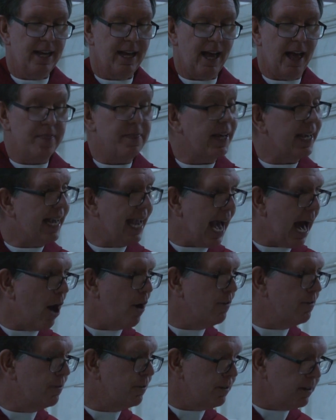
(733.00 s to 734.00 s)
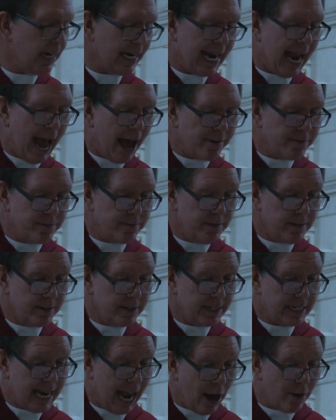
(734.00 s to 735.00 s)
and the
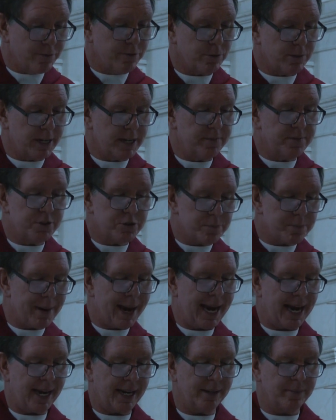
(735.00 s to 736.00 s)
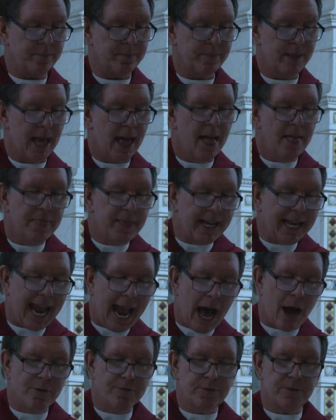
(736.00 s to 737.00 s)
Calvary of Spain, the
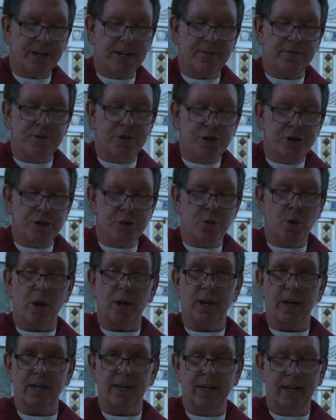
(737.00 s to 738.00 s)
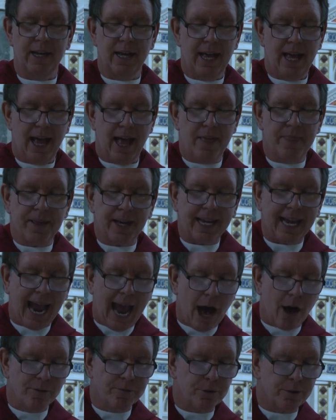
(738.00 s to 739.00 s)
Calvary of New York and the
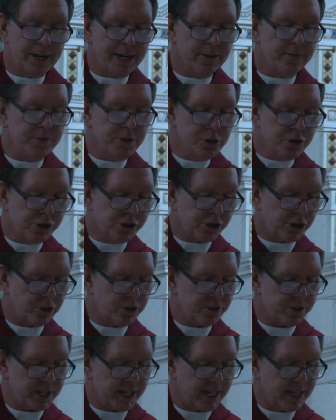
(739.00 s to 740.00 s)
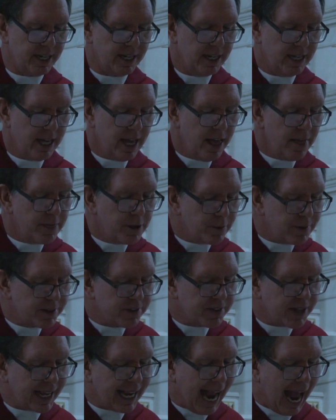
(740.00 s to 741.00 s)
Calvary of New Jersey. There
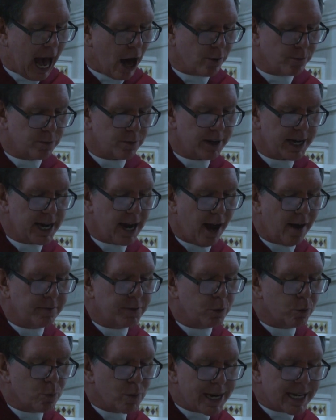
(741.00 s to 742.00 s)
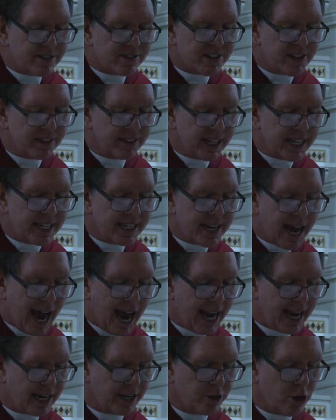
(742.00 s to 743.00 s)
is the Calvary of the recently
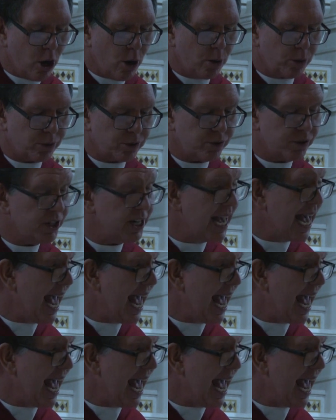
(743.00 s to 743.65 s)
diagnosed